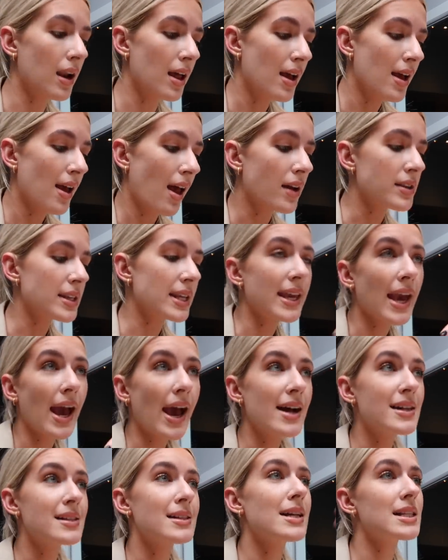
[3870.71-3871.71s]
I was like,
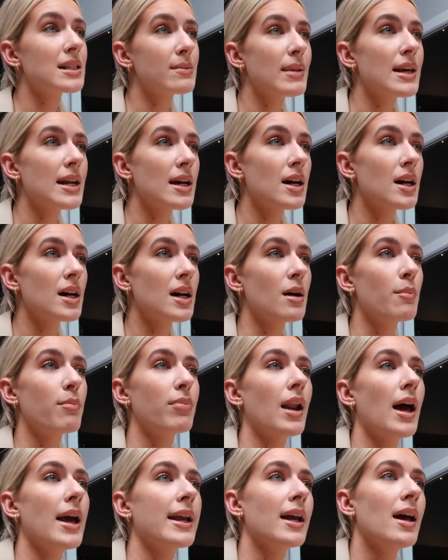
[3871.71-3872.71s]
yes, let's meet up.
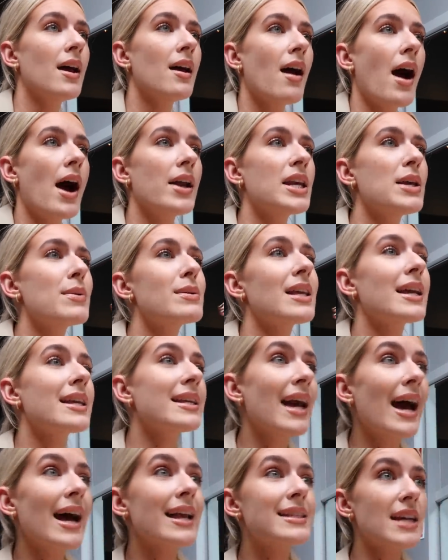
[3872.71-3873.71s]
Like, yeah, and he was like,
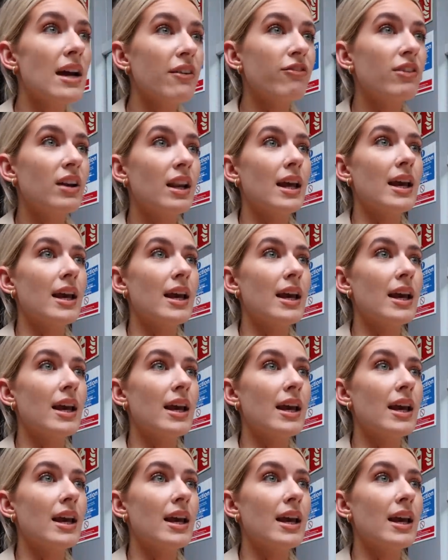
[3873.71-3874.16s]
yeah, definitely.